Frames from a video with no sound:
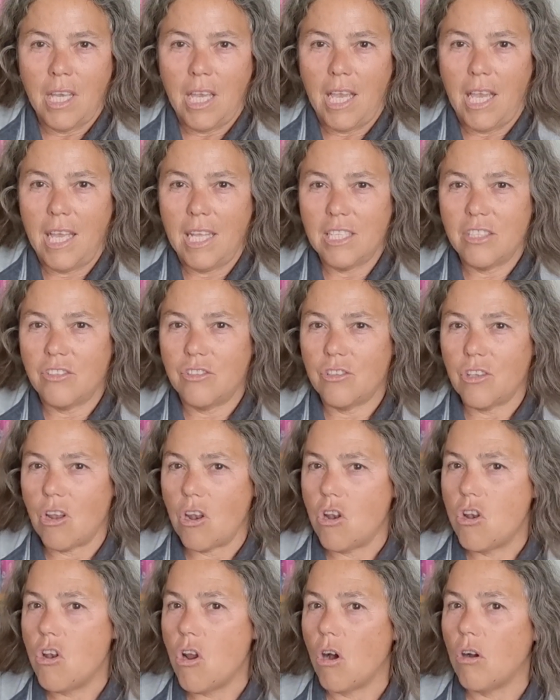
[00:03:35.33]
It's
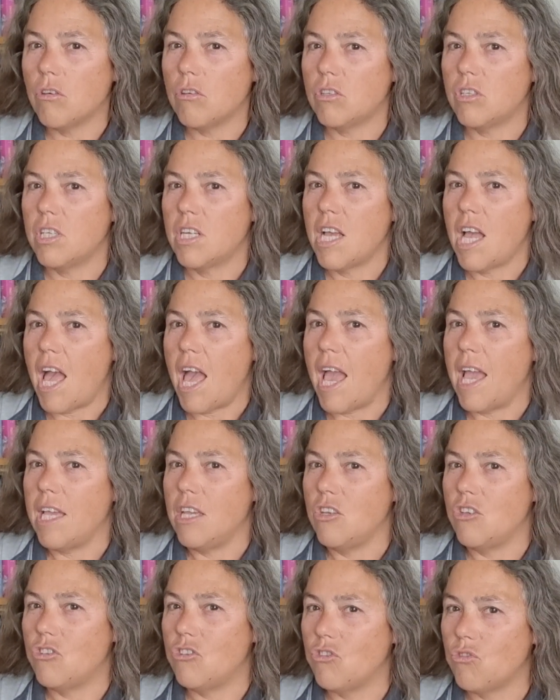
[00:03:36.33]
not
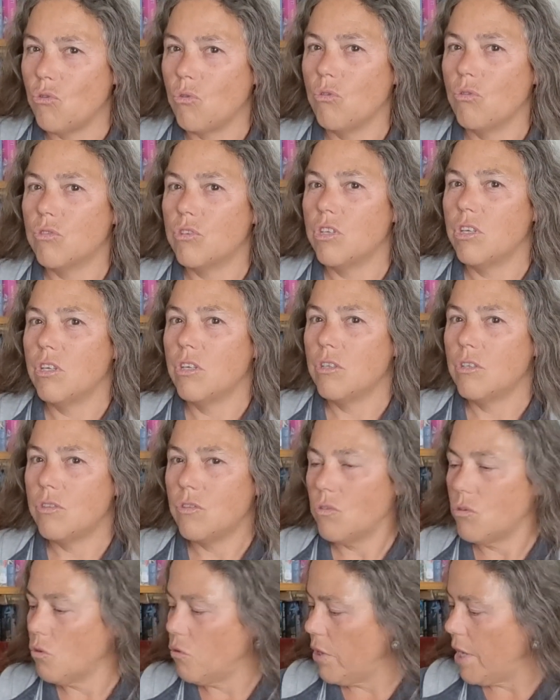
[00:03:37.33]
a short
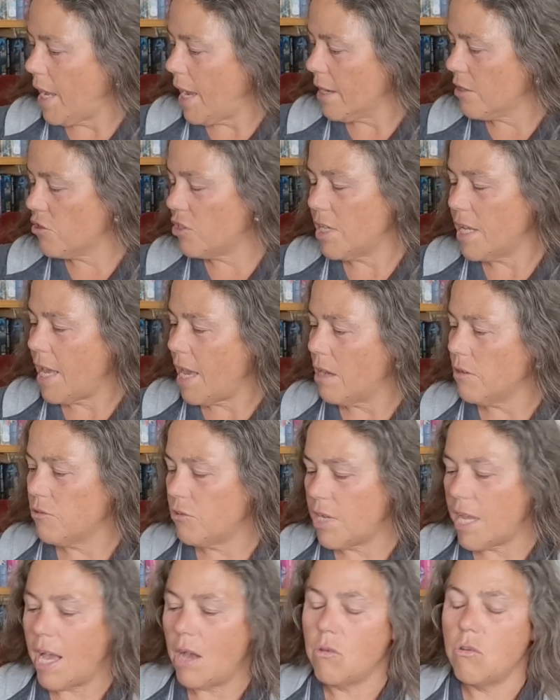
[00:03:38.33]
story. Actually,
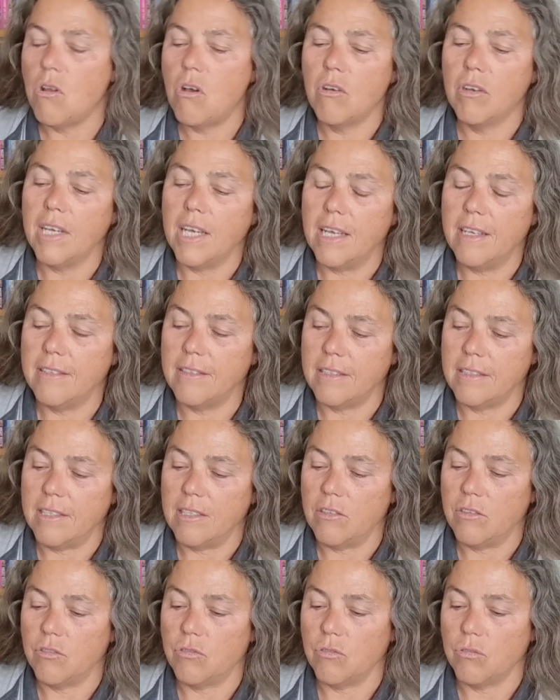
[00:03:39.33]
how long is
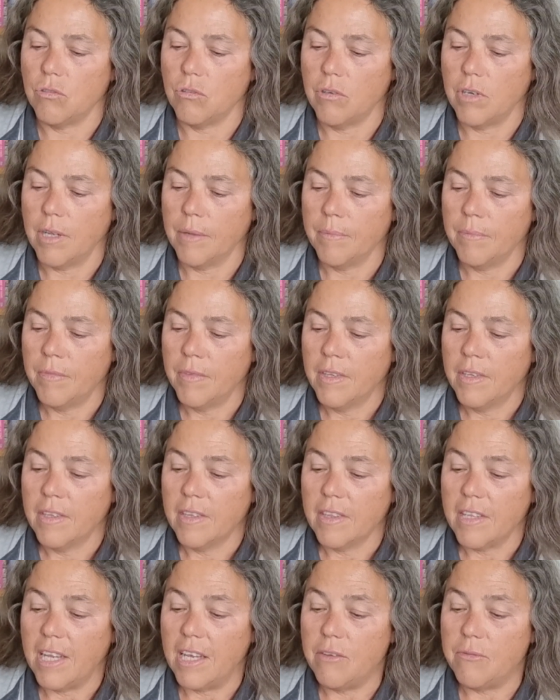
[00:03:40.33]
this story?
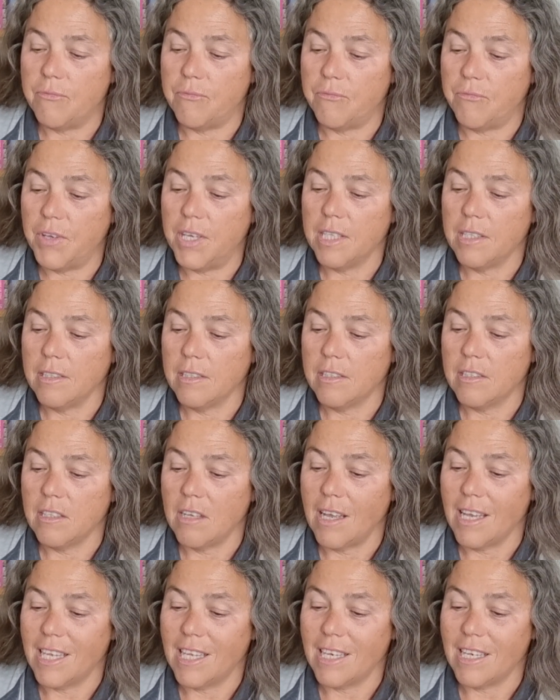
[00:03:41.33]
It feels
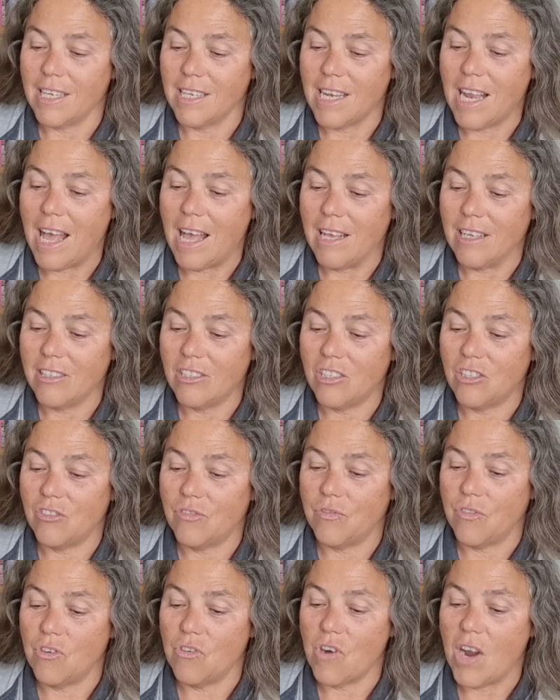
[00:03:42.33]
like it lasts
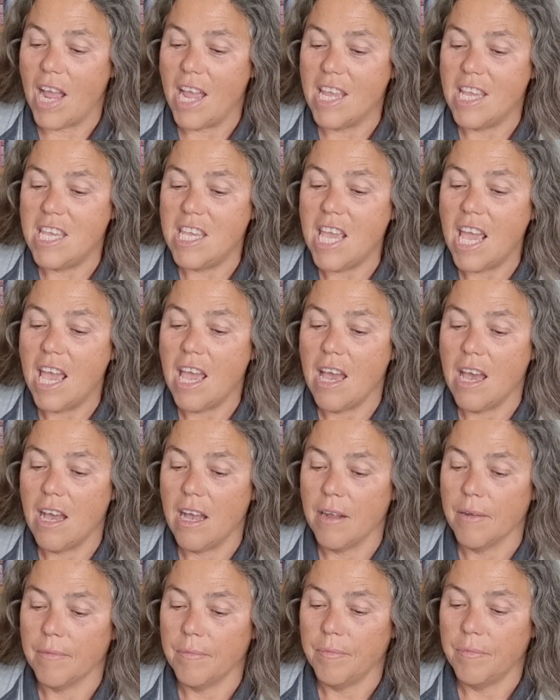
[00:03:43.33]
for a year.
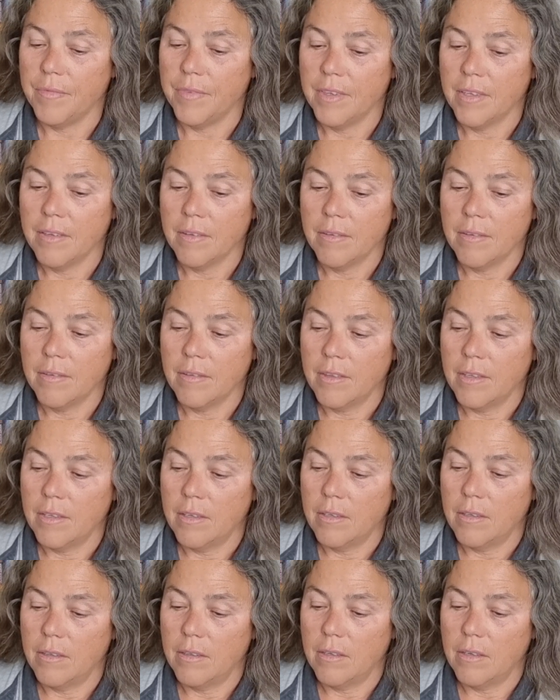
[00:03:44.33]

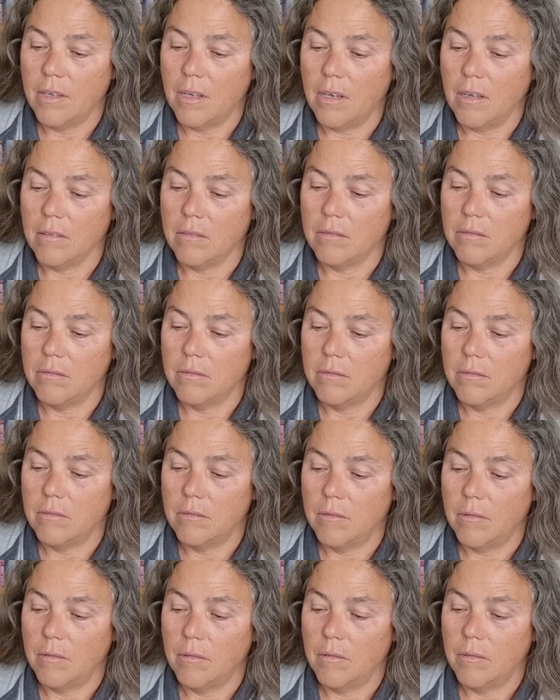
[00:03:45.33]
Oh,
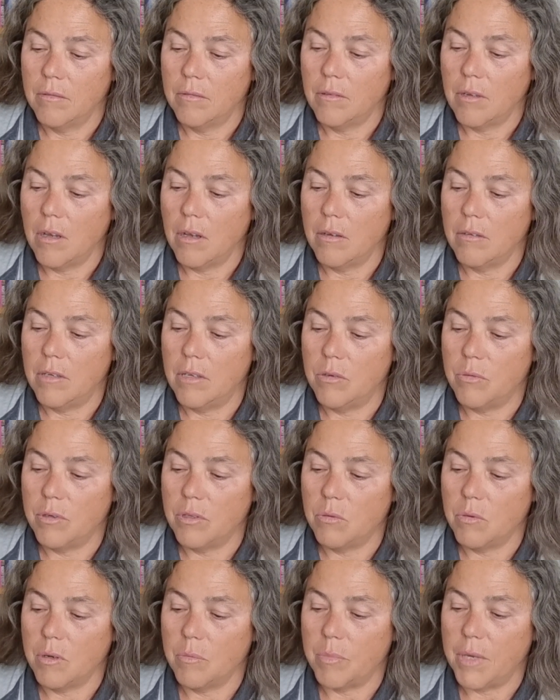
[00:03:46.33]
only
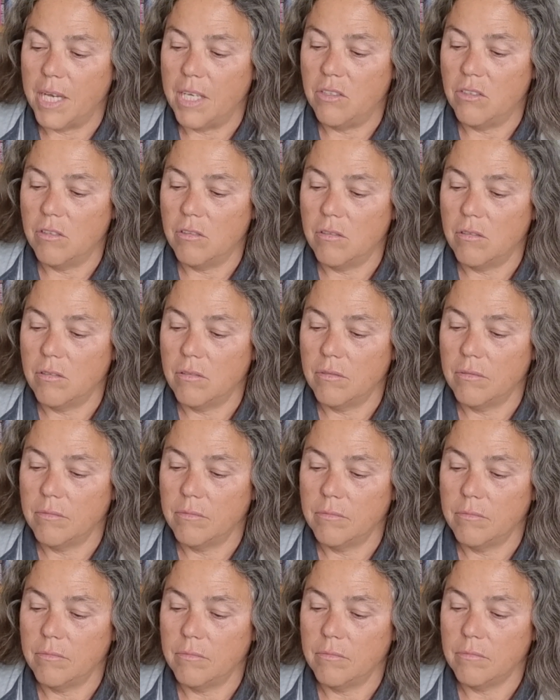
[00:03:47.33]
21 pages?
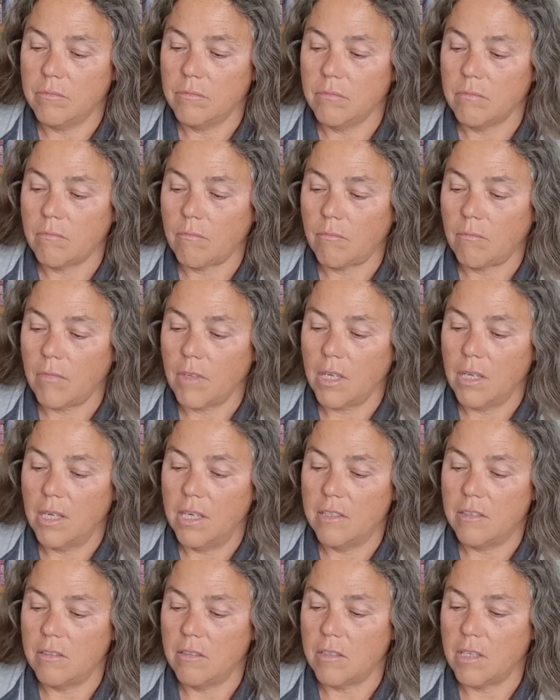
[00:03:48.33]

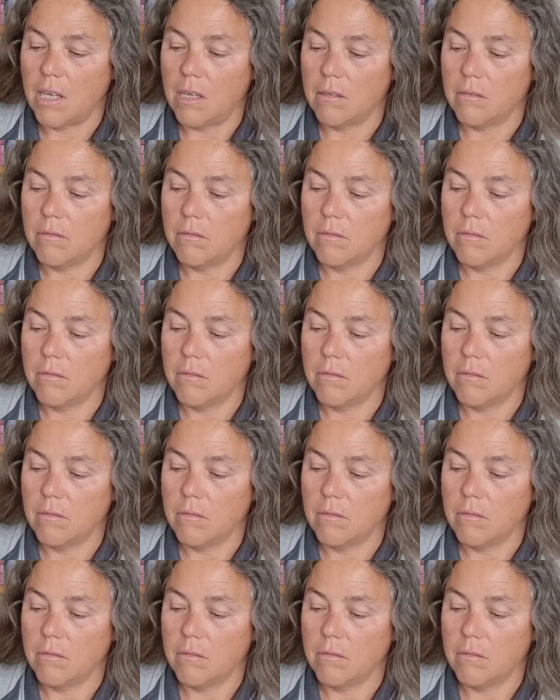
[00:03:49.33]
Less than that.